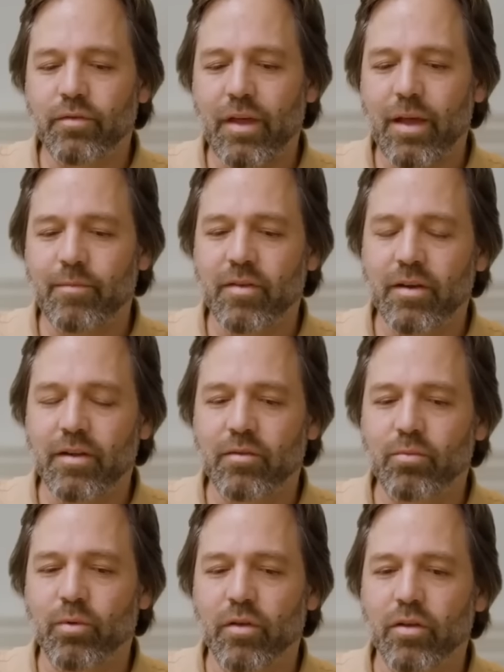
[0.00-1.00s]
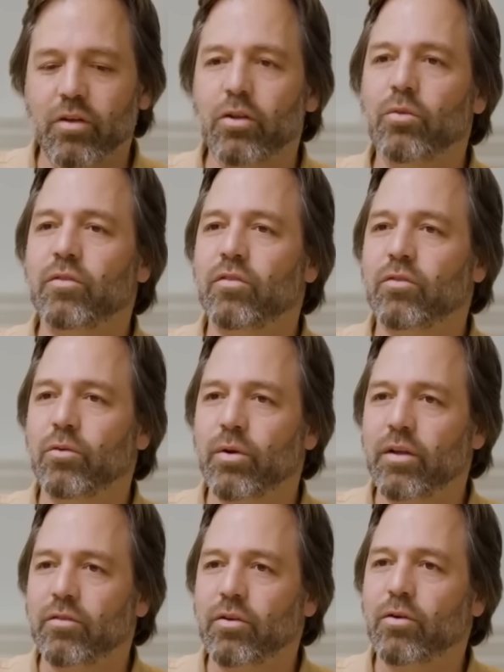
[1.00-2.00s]
of Samson is one of the closest
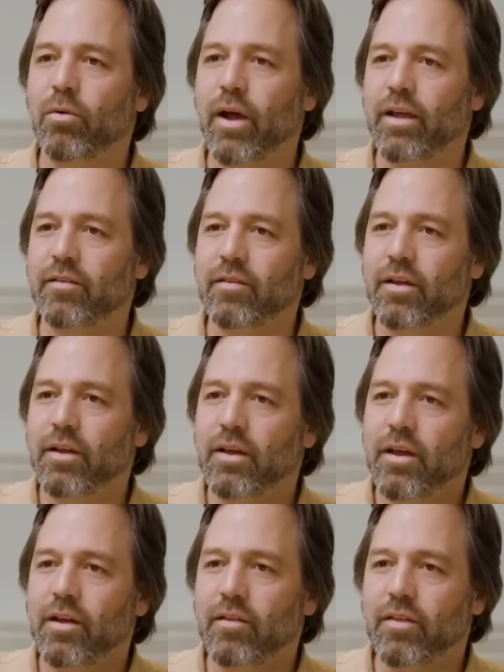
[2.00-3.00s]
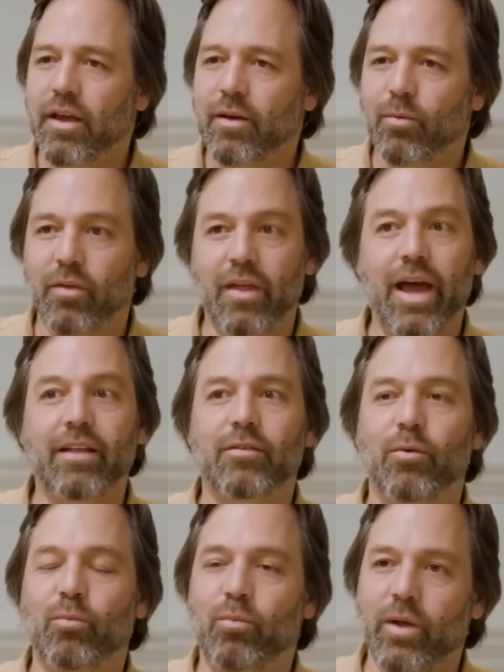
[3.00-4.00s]
stories to Christ. And you think, well,
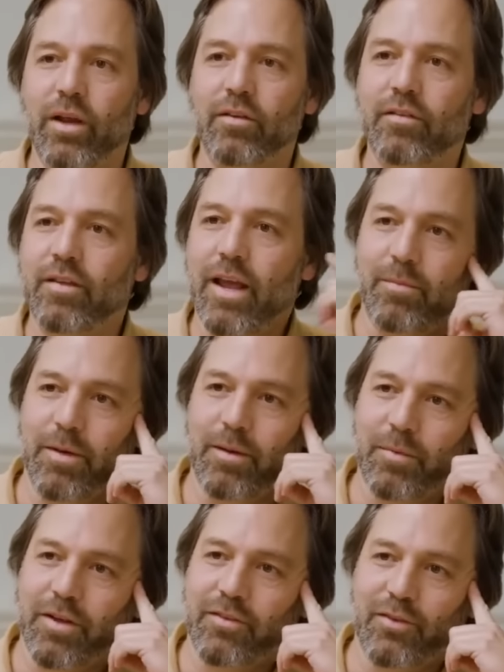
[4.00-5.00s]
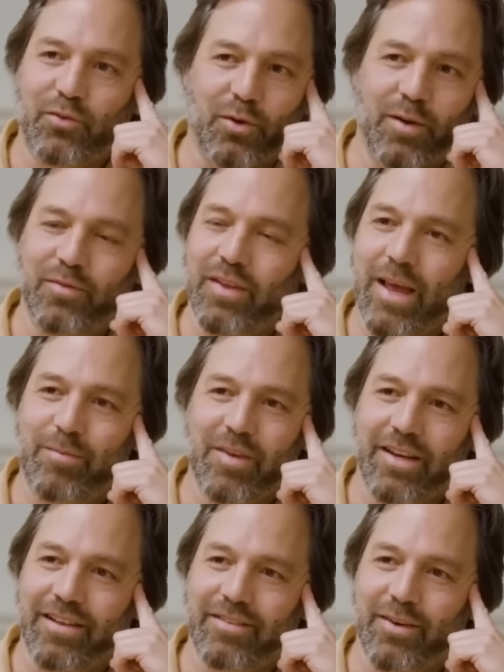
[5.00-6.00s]
that's a weird statement because the story of
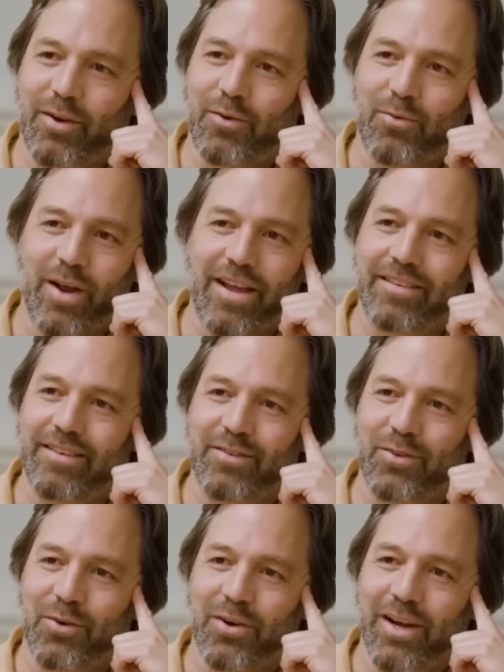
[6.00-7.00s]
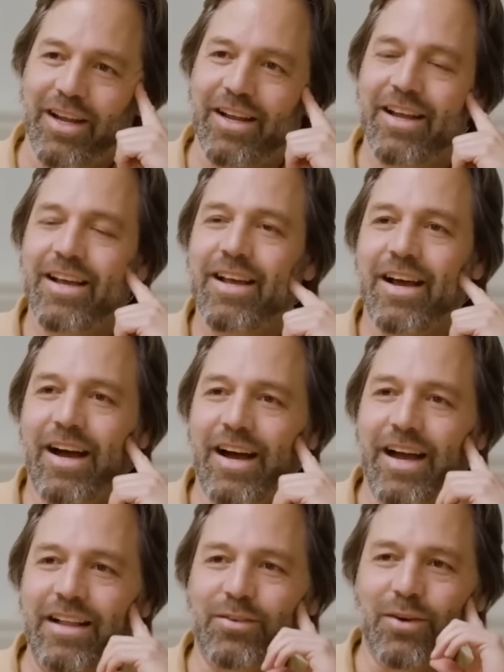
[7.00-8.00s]
Samson is a crazy story.
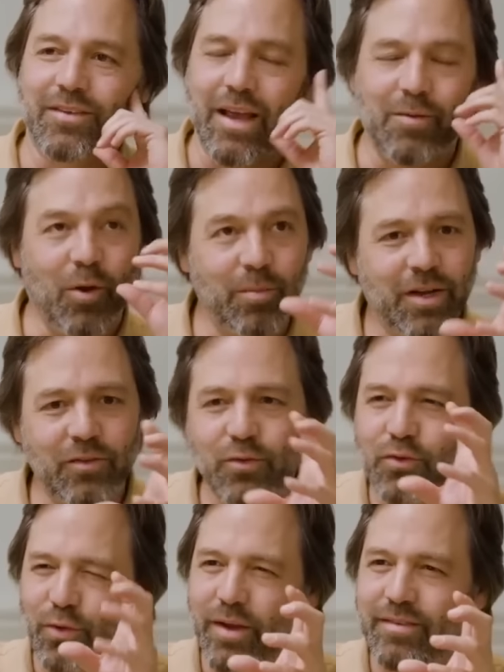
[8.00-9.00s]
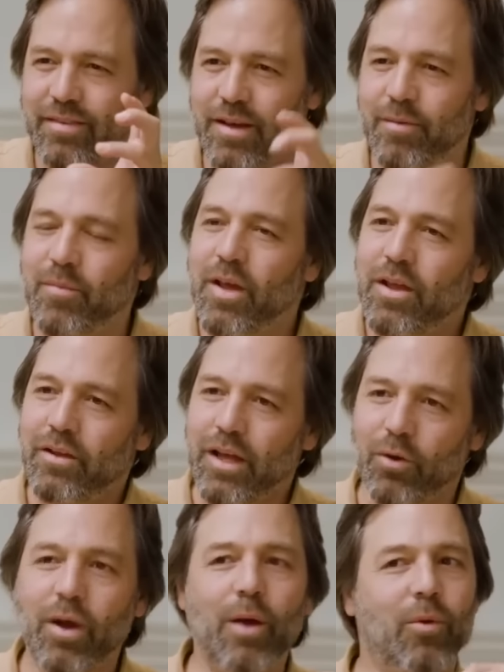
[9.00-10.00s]
Uh, and so it's like, well, because you trust them,
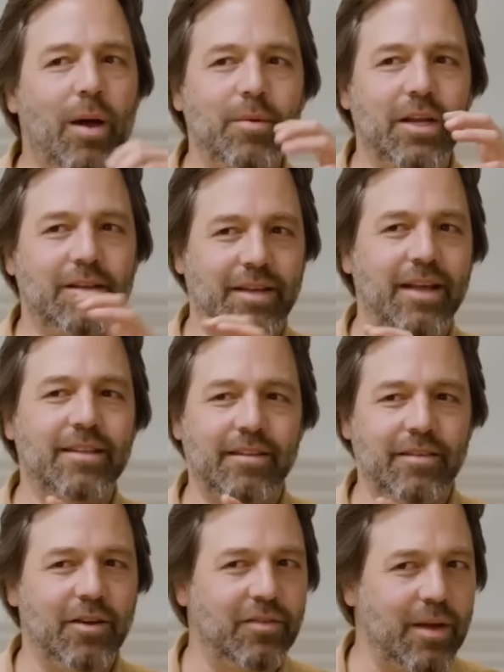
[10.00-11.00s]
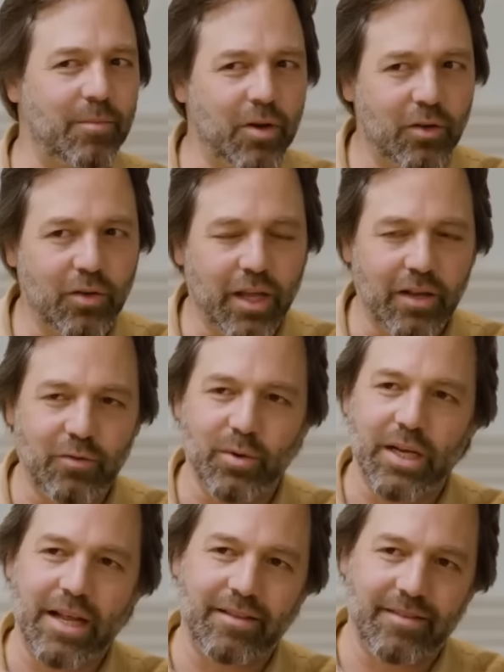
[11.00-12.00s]
you're like, okay, well, I'm going to take that seriously. I'm going to look
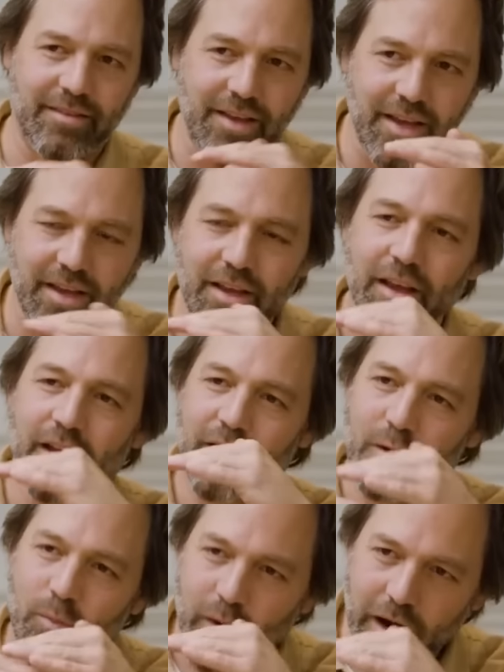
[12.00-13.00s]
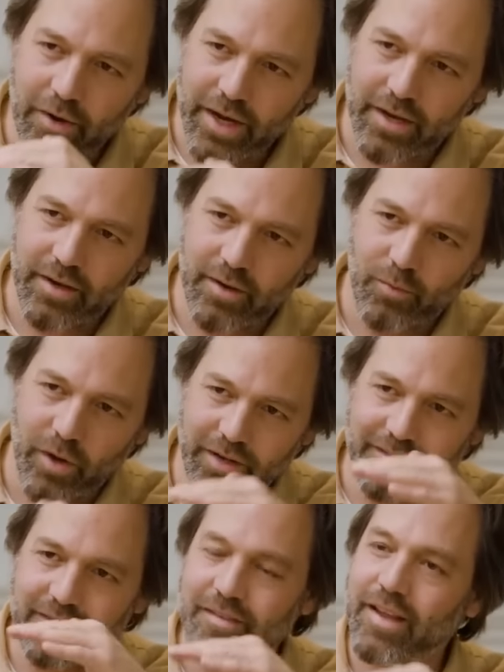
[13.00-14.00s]
into it and yeah. see where it, where
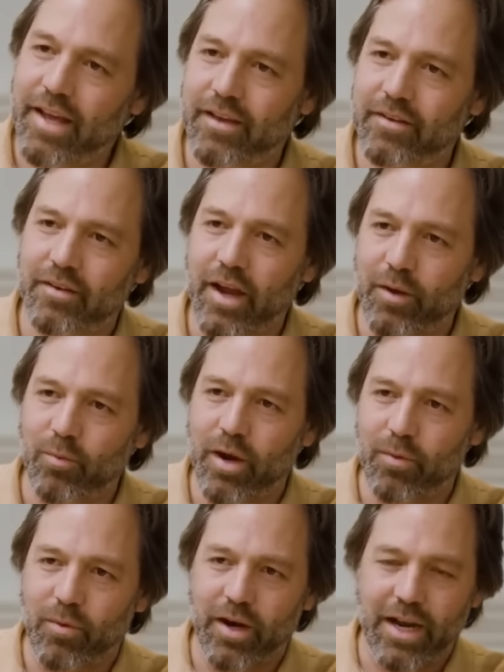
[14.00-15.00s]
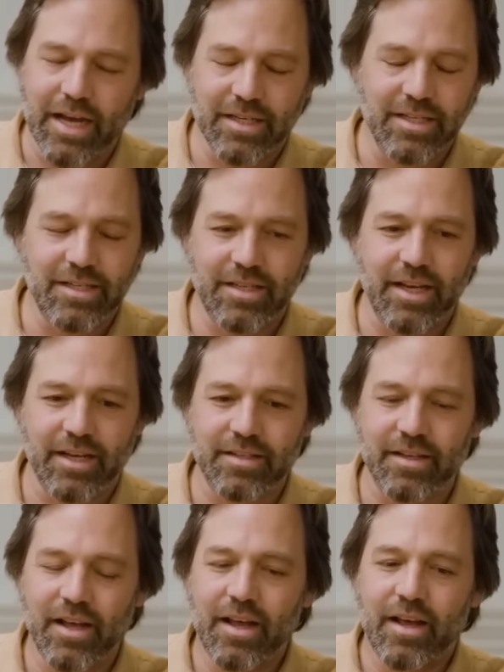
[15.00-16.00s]
it sticks, like where, where it actually
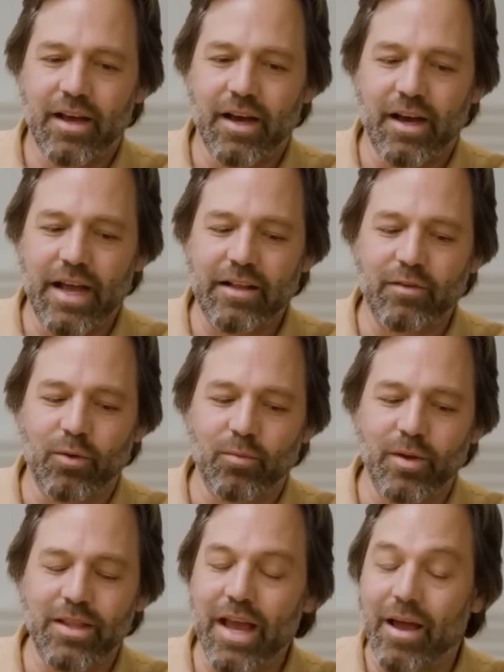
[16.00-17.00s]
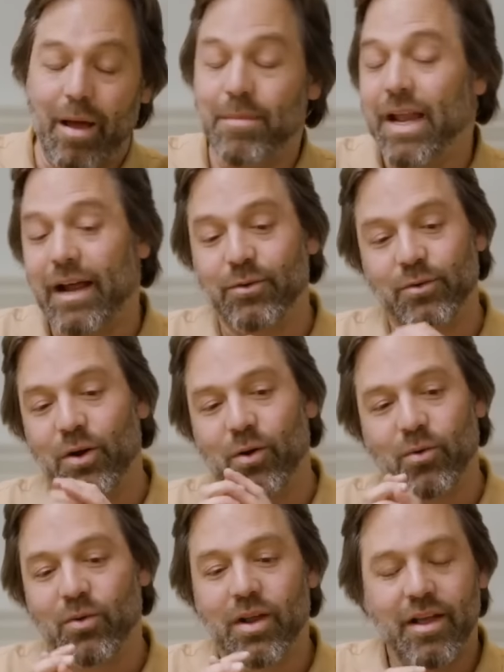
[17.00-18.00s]
sticks. Uh, and so with the, I mean, I don't
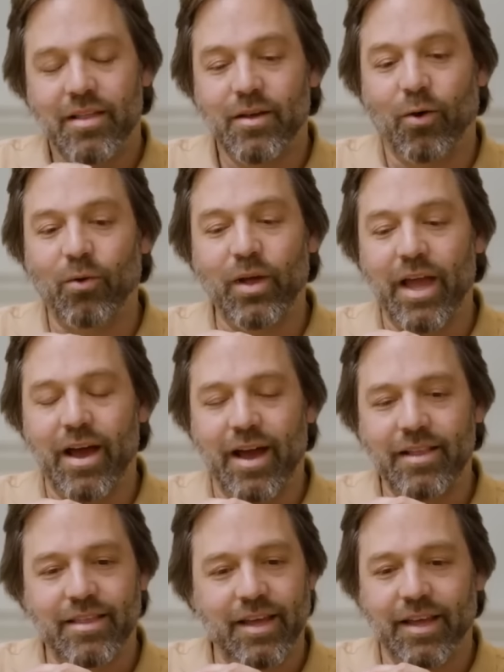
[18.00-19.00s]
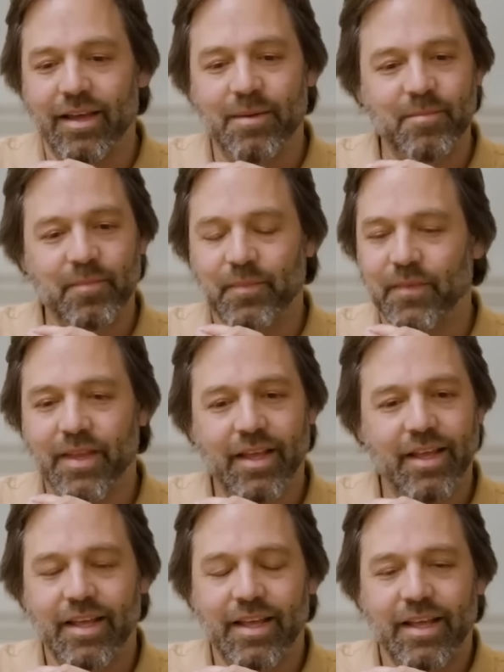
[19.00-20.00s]
know, the whole A I thing,
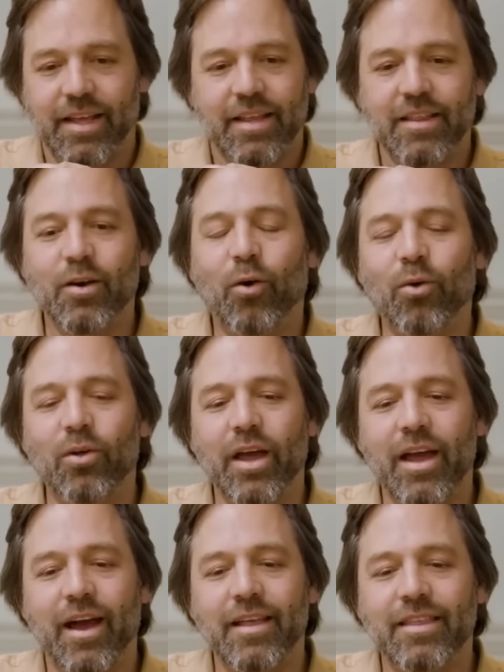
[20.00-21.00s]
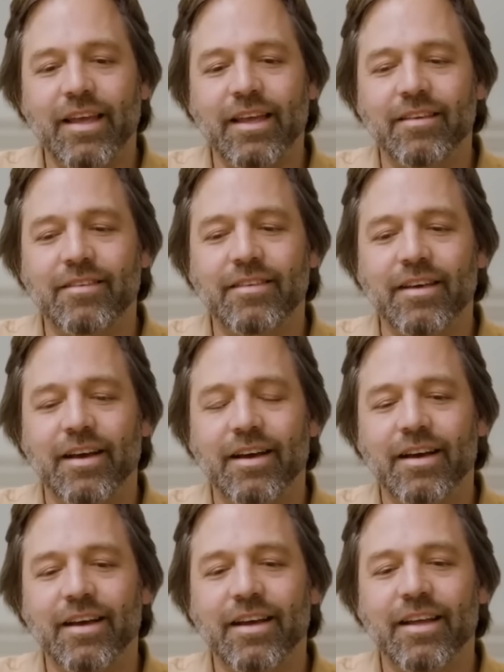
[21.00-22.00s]
the whole A I thing is,
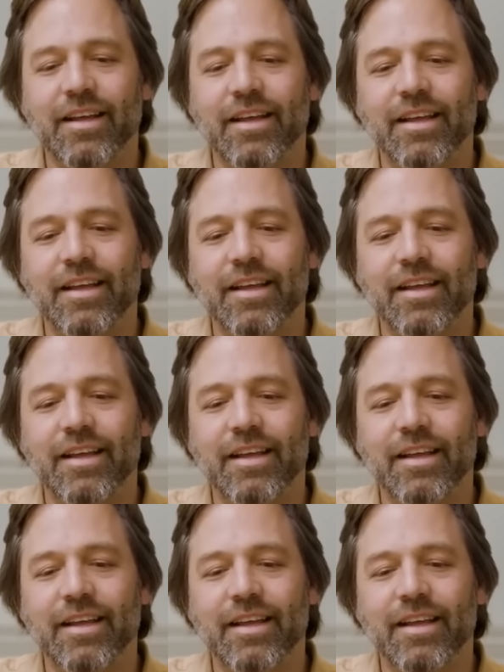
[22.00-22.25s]
uh,